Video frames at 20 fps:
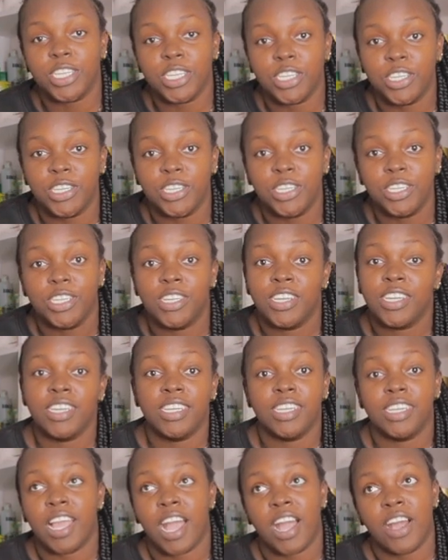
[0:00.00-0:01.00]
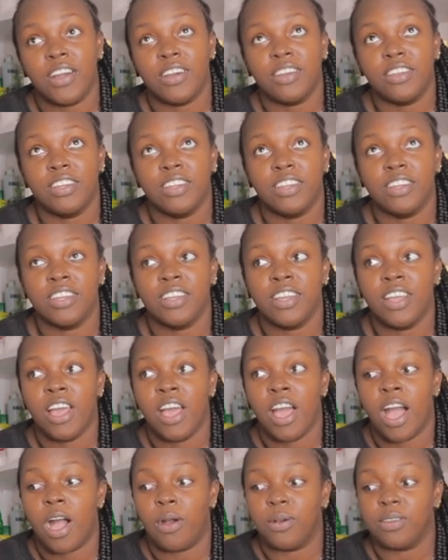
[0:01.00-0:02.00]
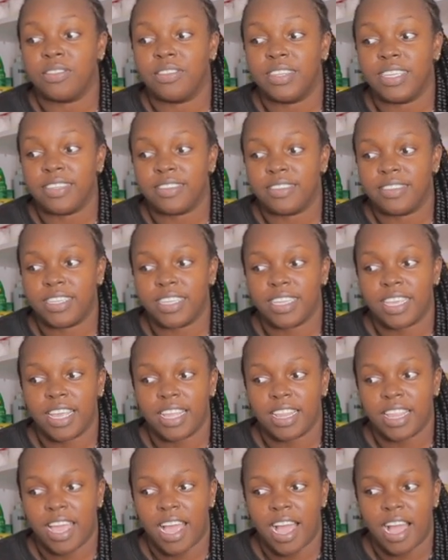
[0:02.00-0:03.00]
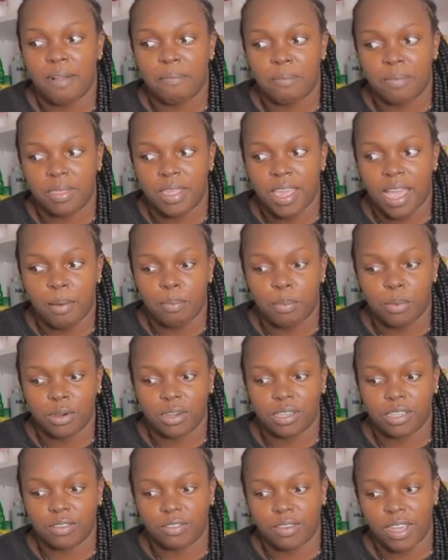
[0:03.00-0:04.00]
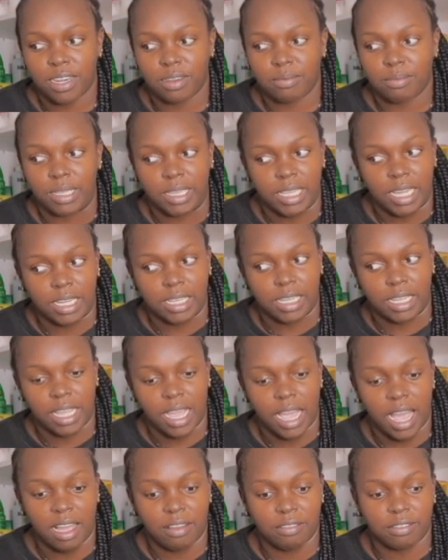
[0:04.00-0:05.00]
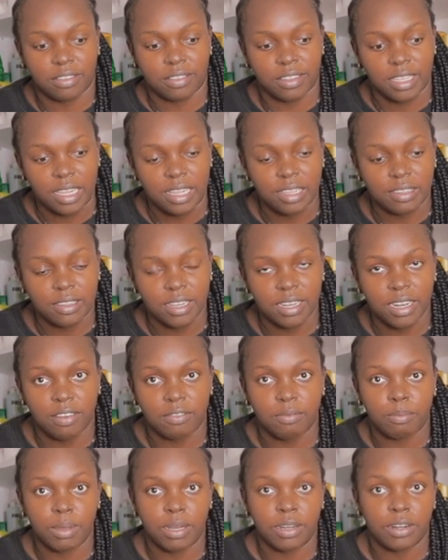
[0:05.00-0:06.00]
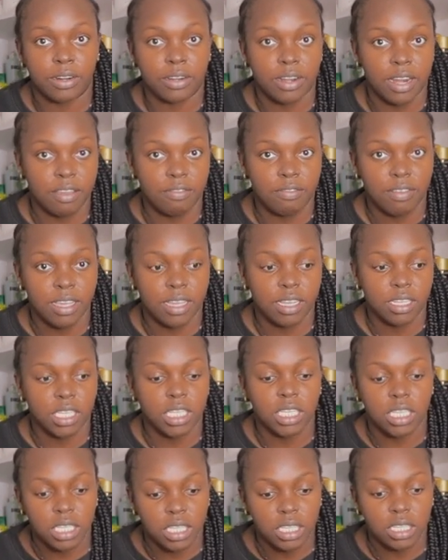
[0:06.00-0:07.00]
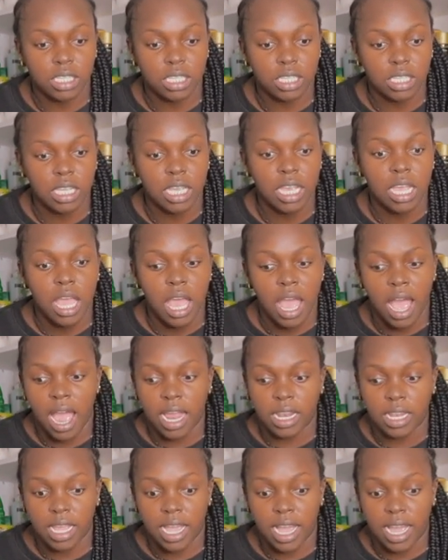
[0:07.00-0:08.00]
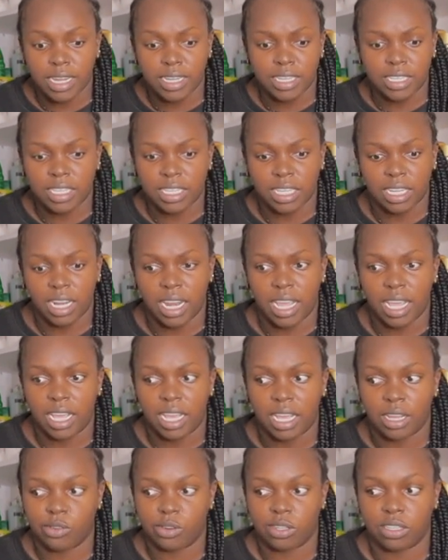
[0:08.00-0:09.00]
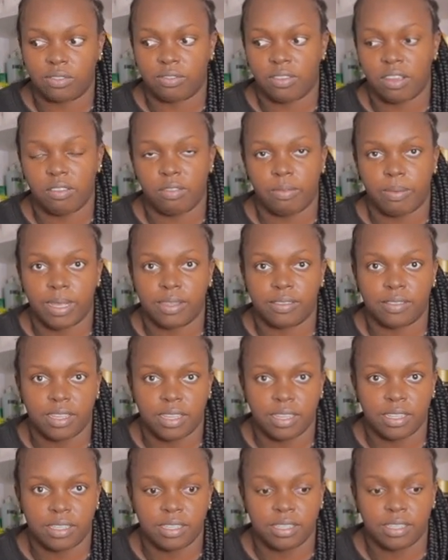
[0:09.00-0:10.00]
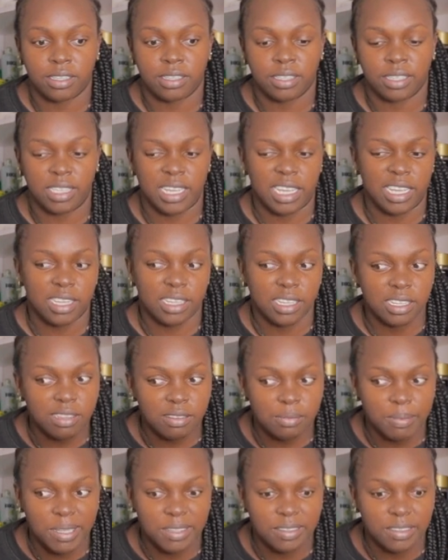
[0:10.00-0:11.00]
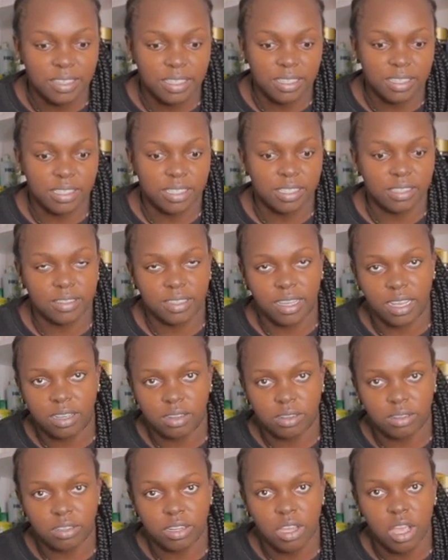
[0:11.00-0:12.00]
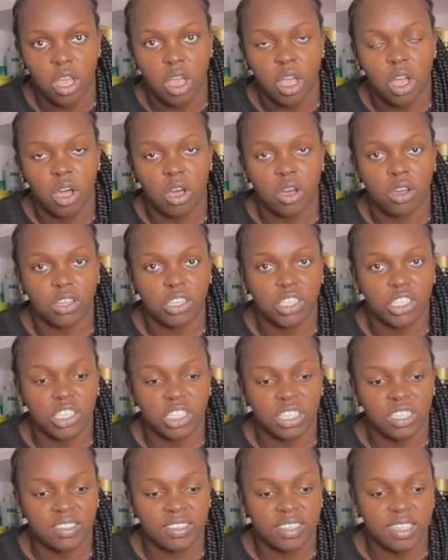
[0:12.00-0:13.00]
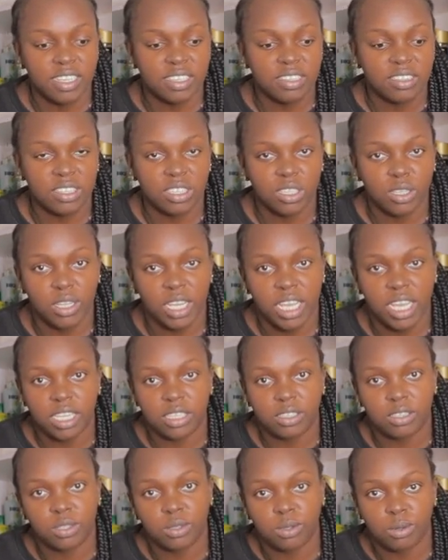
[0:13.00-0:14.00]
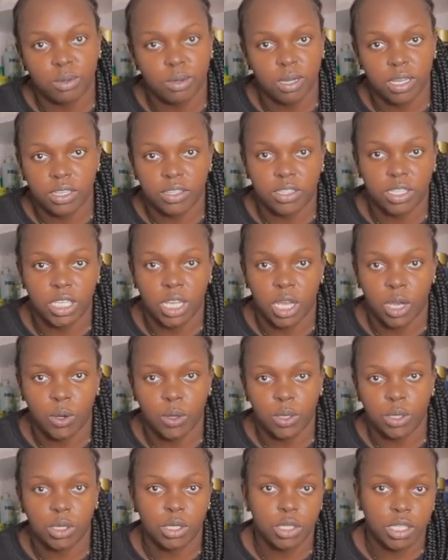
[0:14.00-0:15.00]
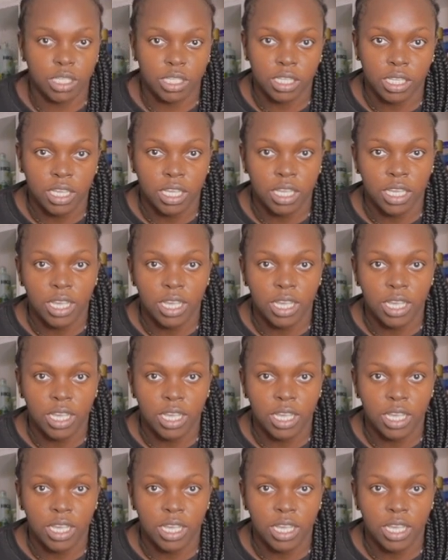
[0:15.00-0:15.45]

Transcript: told you, now I was just checking the app. The app notified me that they have sales, and I've been craving cheese, and they had like twenty-five percent, ten percent discount on cheeses. So guess who was hooked